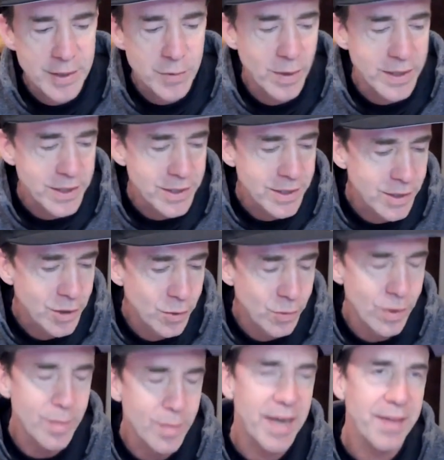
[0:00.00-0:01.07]
what's cool
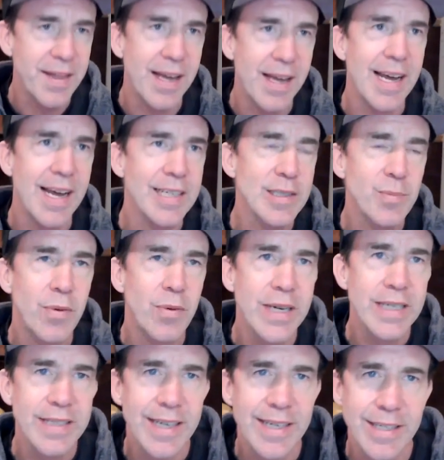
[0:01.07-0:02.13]
about that last point,
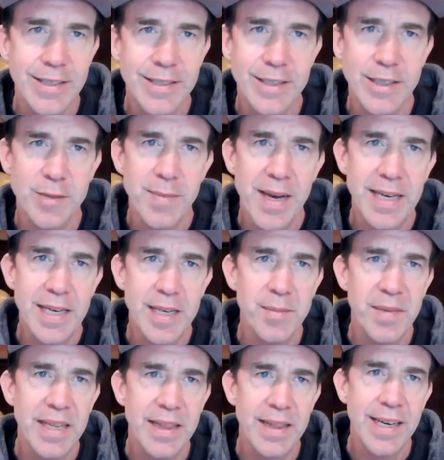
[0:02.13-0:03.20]
Daniel, is it's making
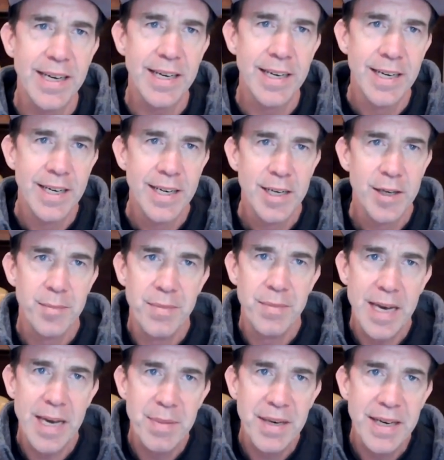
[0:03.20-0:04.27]
me think
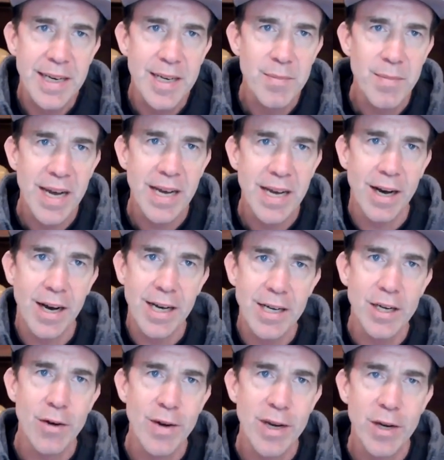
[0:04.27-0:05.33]
maybe in my
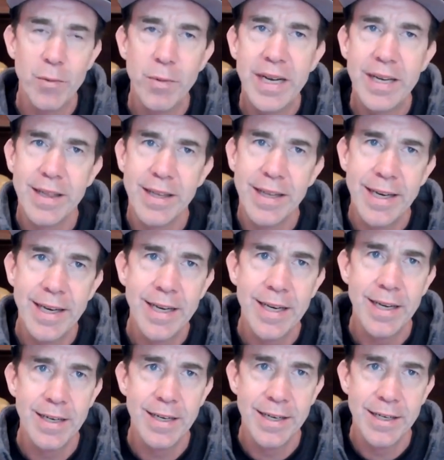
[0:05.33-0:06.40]
ongoing weekly
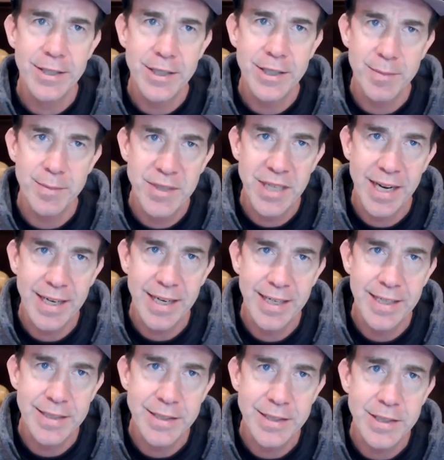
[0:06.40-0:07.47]
leadership
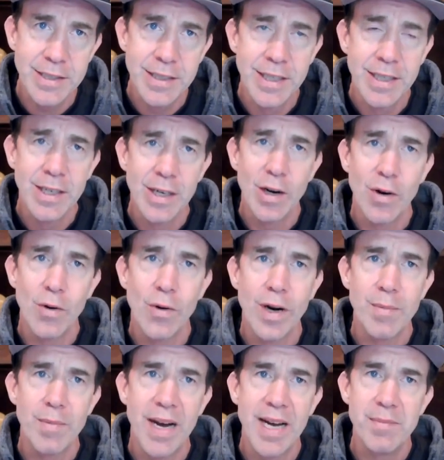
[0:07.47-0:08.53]
check-ins or
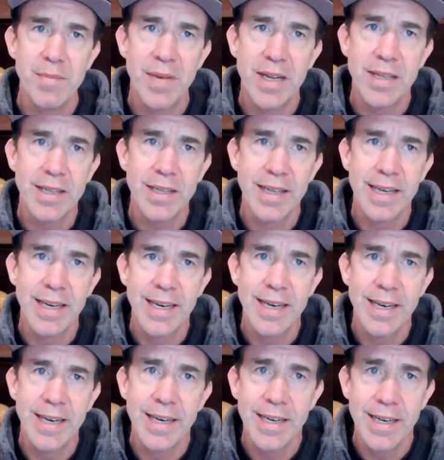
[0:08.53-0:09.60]
my
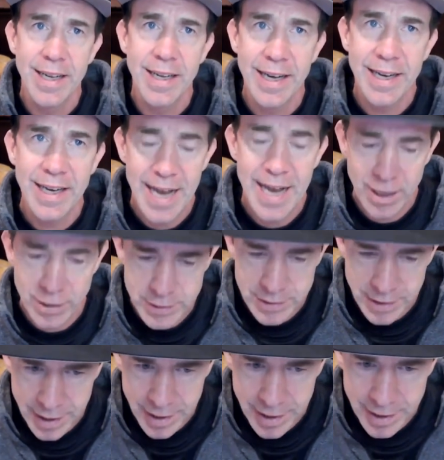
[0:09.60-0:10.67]
monthly like how's
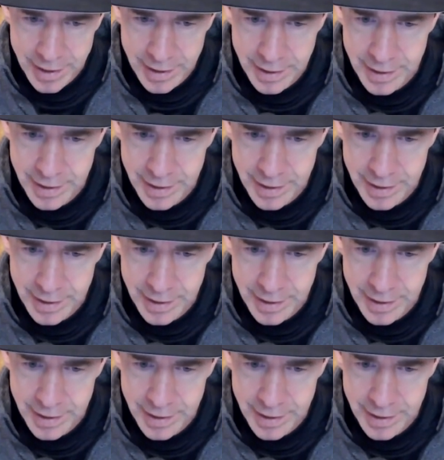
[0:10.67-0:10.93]
our